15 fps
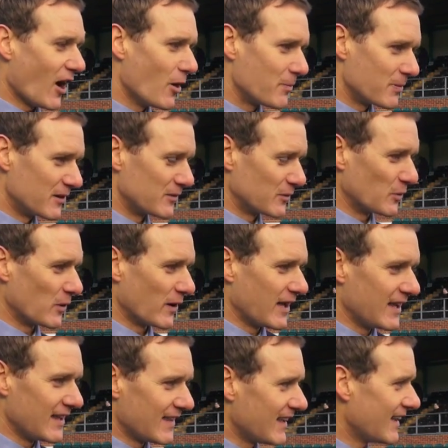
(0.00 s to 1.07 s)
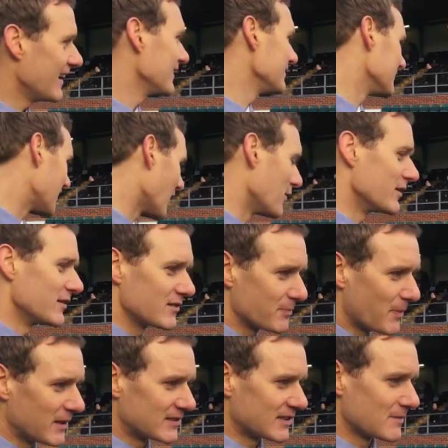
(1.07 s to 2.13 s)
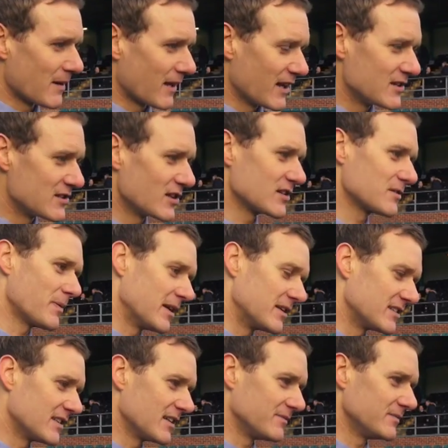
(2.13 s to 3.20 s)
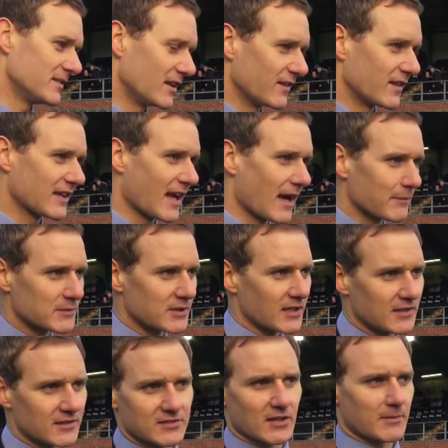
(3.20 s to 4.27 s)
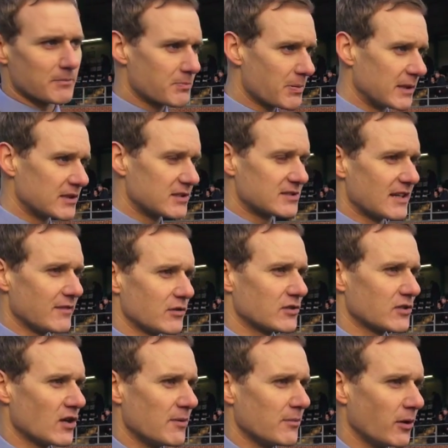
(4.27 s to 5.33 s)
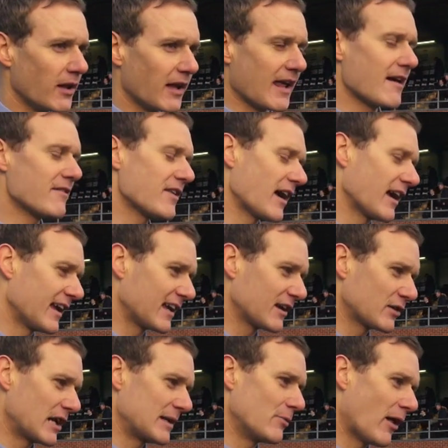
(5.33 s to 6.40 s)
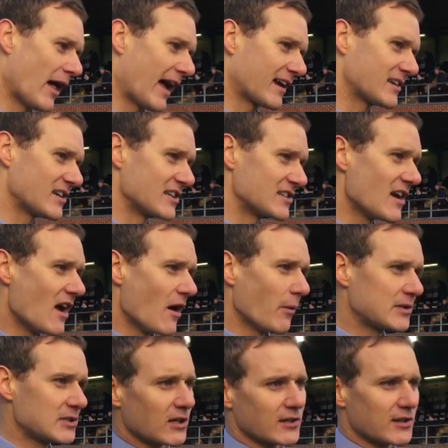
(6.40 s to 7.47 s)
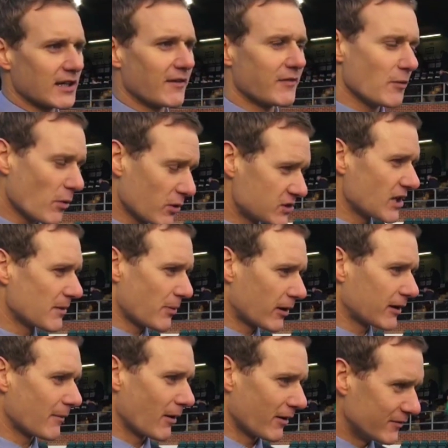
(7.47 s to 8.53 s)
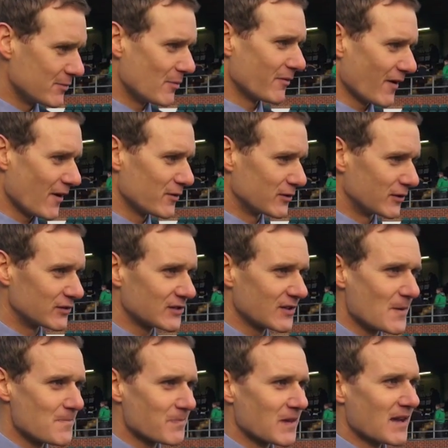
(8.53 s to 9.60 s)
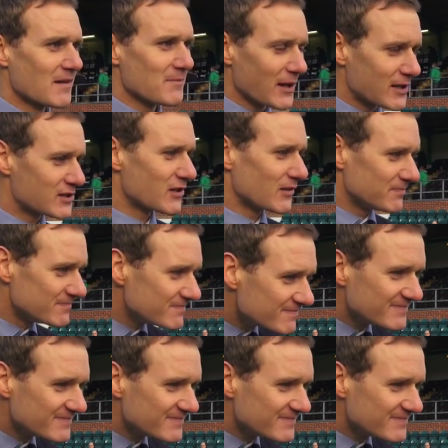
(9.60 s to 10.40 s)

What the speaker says: open a door here, there, go and speak to the manager, speak to the captain, speak to Stephen Turnbull, and have that incredible access, which I think if you're watching a programme like Football Focus, makes you